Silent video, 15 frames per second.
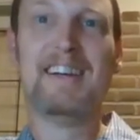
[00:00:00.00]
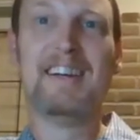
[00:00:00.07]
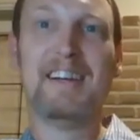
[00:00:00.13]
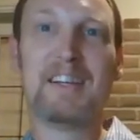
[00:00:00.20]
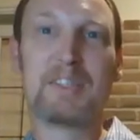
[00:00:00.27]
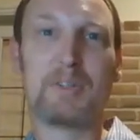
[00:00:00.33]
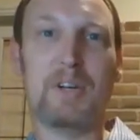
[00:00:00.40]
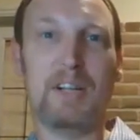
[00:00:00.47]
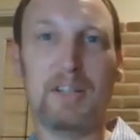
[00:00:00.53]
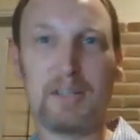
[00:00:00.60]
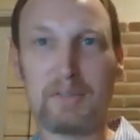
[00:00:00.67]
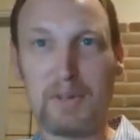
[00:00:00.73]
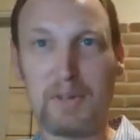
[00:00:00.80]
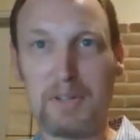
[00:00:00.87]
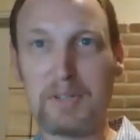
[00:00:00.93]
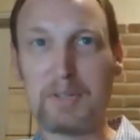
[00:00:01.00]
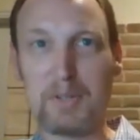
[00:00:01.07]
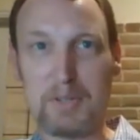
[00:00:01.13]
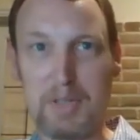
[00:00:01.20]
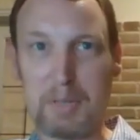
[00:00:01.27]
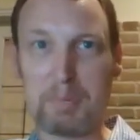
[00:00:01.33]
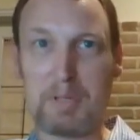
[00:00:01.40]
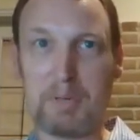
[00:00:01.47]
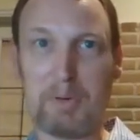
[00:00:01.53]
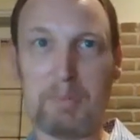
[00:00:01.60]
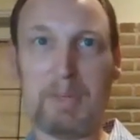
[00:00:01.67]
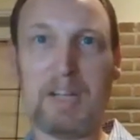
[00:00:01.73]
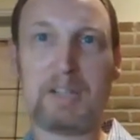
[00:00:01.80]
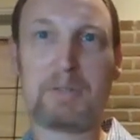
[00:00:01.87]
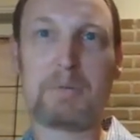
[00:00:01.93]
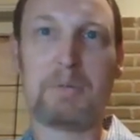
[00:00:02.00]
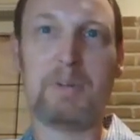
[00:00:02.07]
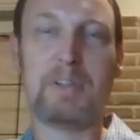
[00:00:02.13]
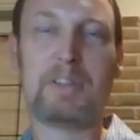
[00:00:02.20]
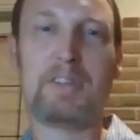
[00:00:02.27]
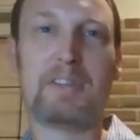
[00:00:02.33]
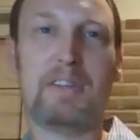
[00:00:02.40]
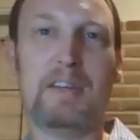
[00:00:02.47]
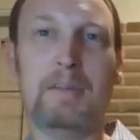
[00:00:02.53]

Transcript: So I looked for internships that were matched with a